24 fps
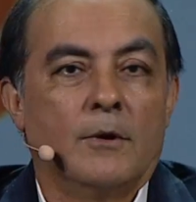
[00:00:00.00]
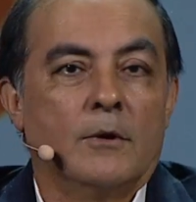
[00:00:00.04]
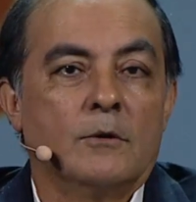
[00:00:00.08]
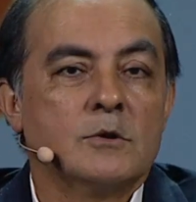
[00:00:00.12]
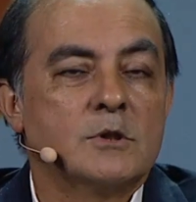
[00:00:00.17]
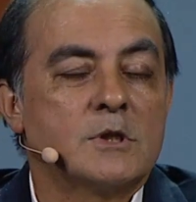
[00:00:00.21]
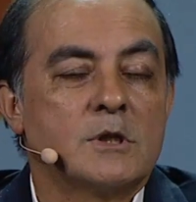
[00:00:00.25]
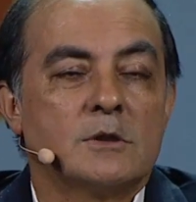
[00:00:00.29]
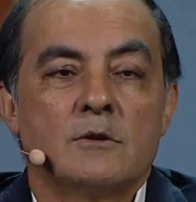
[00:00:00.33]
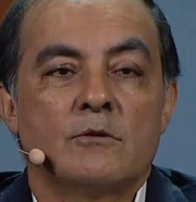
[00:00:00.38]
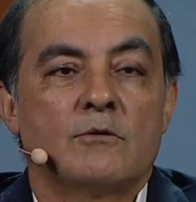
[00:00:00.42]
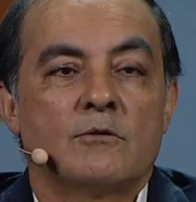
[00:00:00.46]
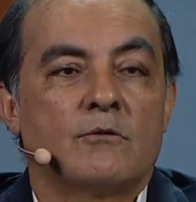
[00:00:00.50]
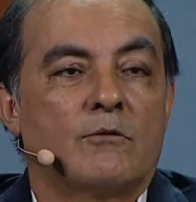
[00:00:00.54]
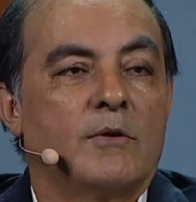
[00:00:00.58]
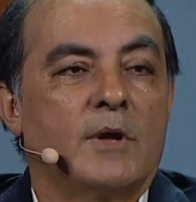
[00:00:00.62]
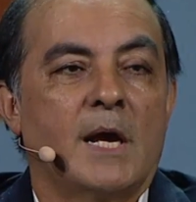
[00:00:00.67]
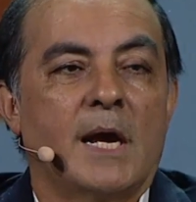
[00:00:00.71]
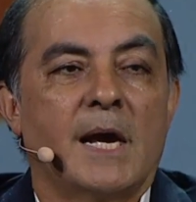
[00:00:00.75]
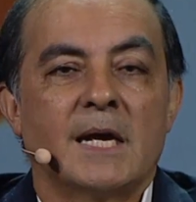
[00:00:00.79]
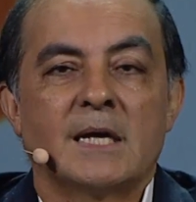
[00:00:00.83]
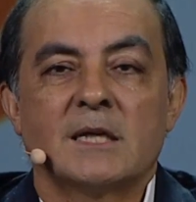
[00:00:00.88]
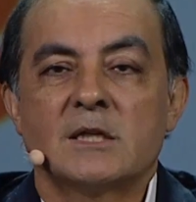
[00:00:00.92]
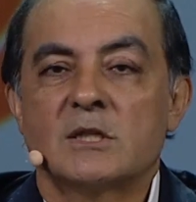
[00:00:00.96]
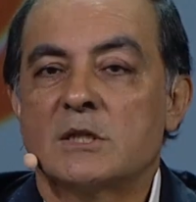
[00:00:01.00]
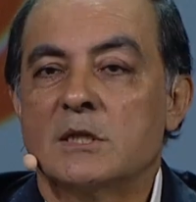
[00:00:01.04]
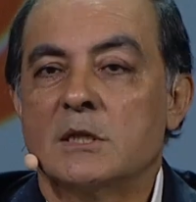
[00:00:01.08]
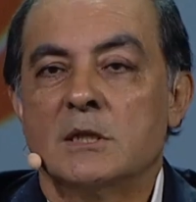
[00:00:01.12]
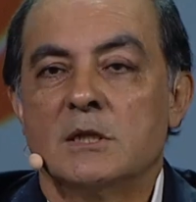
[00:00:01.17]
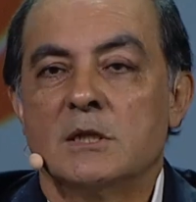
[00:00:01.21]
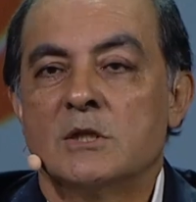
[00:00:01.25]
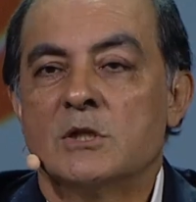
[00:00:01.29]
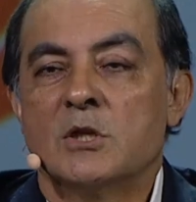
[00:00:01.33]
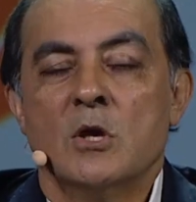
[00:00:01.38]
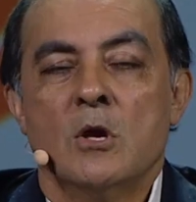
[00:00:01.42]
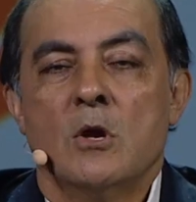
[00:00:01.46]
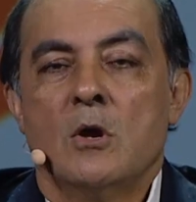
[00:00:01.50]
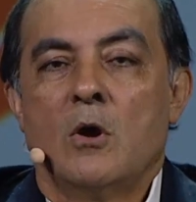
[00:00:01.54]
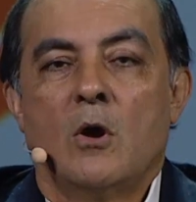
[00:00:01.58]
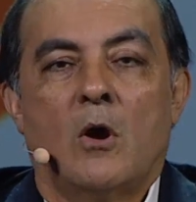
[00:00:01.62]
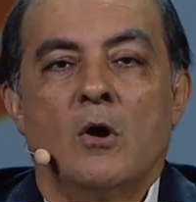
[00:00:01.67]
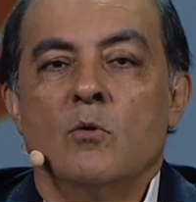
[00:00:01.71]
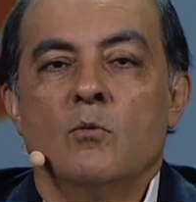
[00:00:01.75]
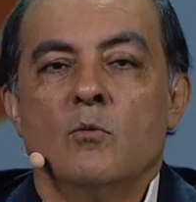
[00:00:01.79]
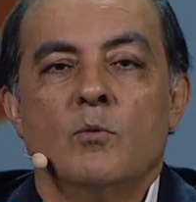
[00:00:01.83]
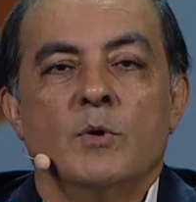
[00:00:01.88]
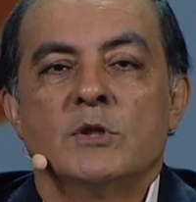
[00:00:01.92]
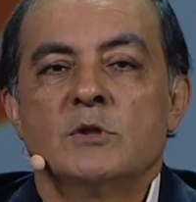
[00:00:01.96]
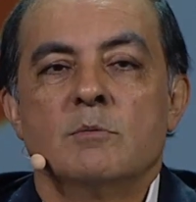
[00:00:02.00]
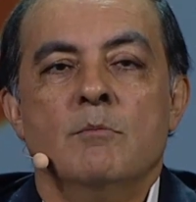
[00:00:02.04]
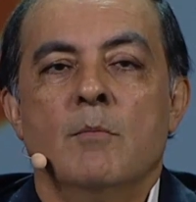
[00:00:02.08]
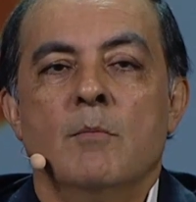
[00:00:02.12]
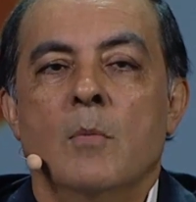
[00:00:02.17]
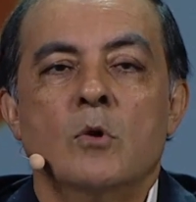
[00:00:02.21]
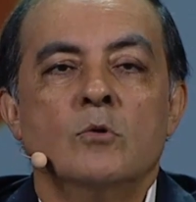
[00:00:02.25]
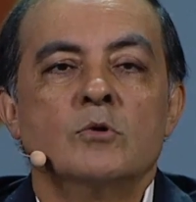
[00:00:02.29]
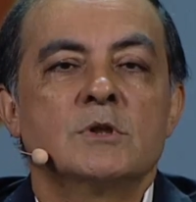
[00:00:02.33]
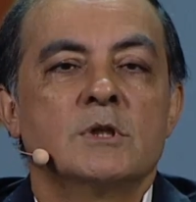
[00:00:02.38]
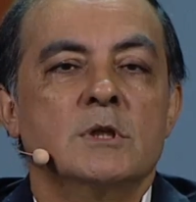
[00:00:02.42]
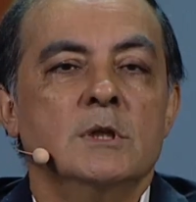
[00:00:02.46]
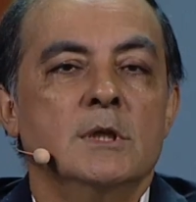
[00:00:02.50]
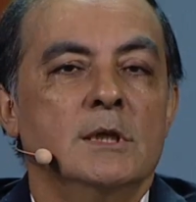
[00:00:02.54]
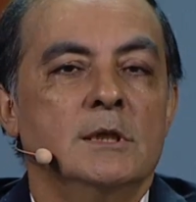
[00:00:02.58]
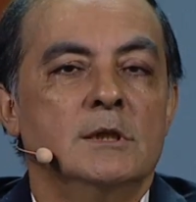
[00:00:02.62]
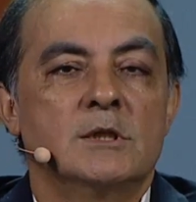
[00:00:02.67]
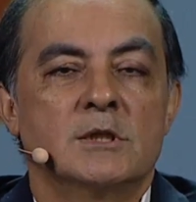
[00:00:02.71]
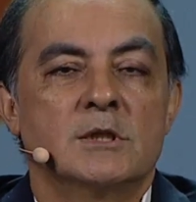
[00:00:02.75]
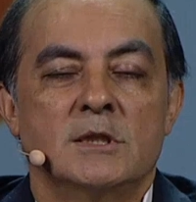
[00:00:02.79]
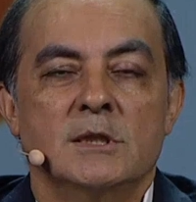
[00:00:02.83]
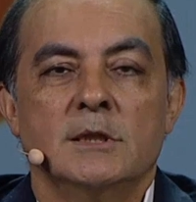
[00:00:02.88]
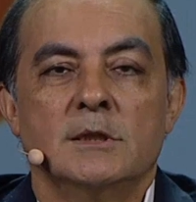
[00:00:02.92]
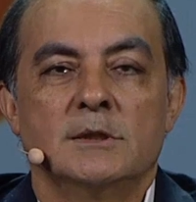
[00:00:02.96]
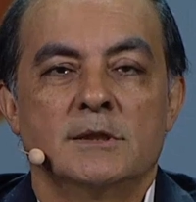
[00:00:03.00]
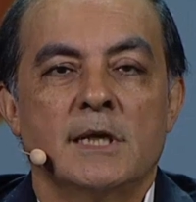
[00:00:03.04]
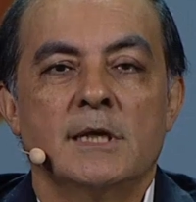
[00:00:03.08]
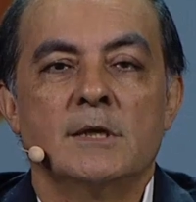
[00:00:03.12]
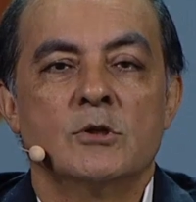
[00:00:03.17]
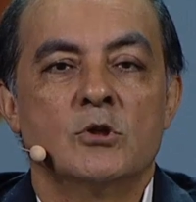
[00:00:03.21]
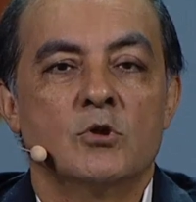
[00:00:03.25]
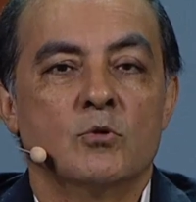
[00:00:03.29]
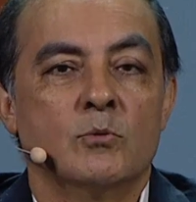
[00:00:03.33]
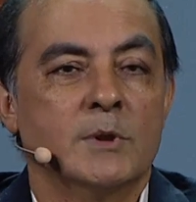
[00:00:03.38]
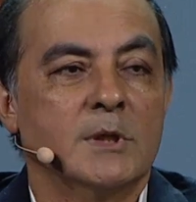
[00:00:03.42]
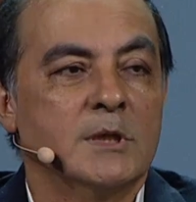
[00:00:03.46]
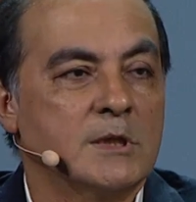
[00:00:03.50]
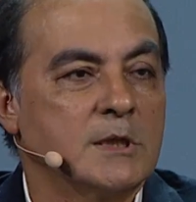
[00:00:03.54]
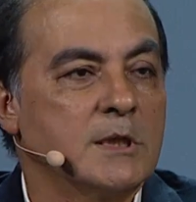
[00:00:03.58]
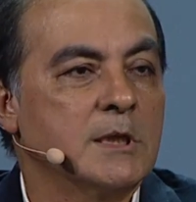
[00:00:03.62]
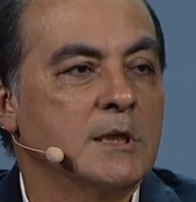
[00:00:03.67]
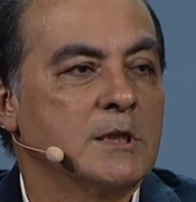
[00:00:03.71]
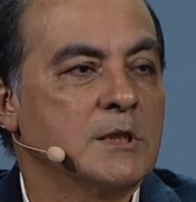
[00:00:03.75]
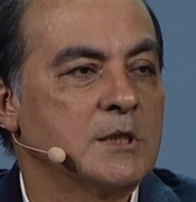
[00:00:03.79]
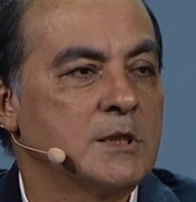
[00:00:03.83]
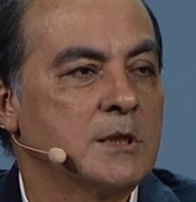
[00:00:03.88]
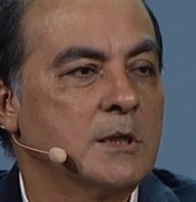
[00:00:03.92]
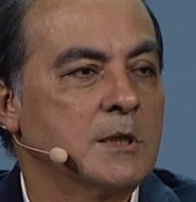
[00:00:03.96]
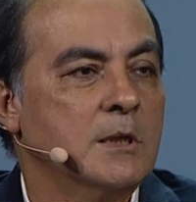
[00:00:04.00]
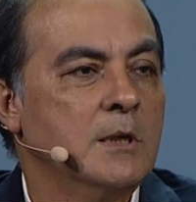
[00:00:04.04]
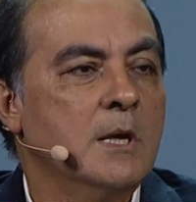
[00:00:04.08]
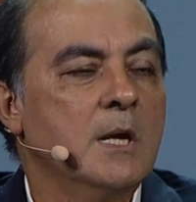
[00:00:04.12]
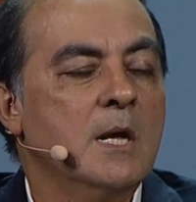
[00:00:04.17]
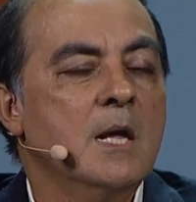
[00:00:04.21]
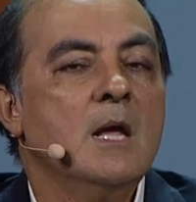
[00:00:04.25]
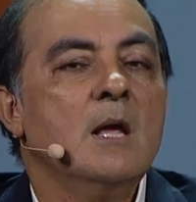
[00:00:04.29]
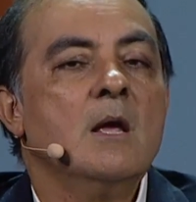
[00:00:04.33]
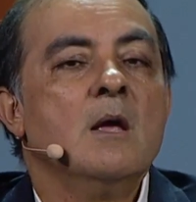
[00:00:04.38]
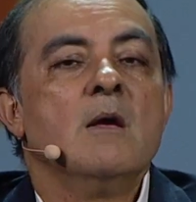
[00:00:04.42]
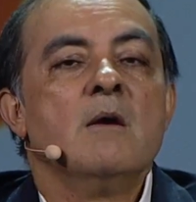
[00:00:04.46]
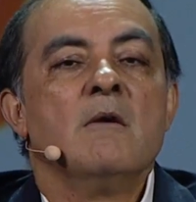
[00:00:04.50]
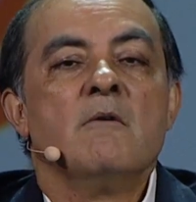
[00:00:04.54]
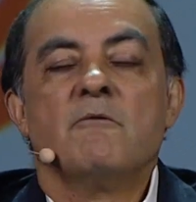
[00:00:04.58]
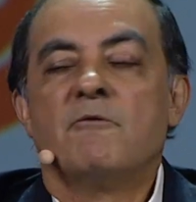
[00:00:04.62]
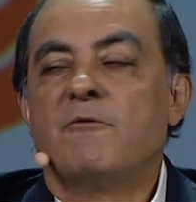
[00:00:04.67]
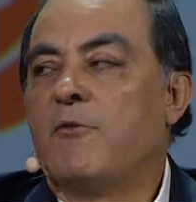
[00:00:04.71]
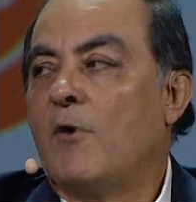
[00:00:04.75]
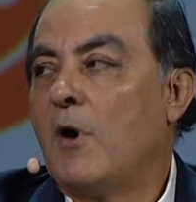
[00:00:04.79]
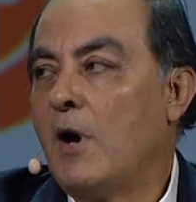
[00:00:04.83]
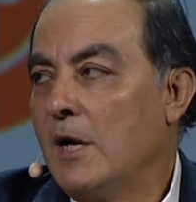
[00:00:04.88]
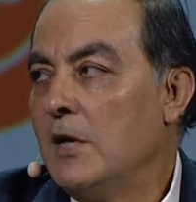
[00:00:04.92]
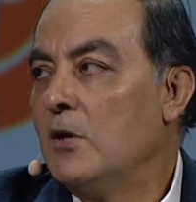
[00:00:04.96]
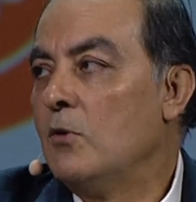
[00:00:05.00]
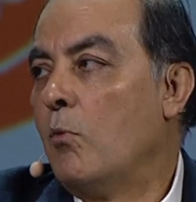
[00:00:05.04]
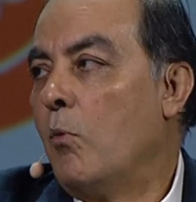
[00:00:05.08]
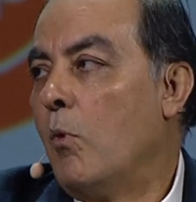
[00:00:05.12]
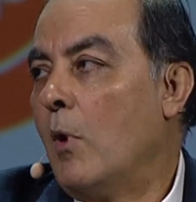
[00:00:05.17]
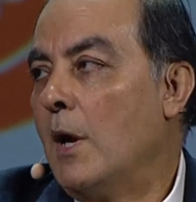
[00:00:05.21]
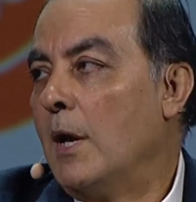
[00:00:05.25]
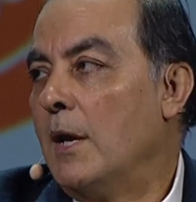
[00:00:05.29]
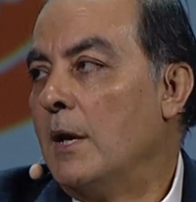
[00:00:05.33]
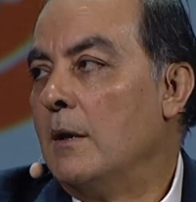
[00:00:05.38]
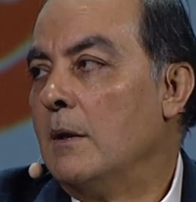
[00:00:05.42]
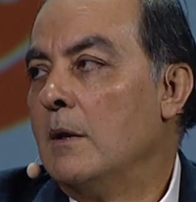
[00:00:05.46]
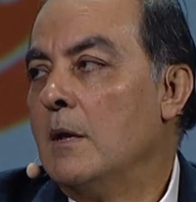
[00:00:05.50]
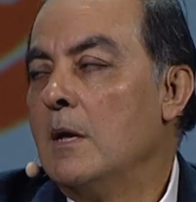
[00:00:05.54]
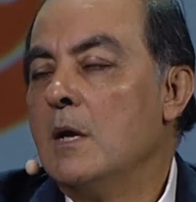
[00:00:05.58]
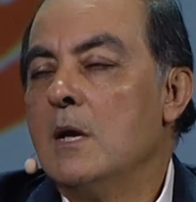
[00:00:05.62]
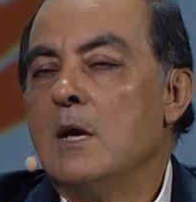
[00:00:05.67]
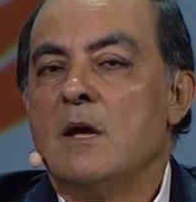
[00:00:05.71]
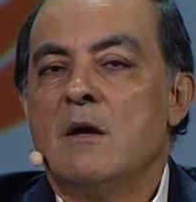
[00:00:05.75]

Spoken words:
Those are the 3 axes on which most needs tend to exist. Find one.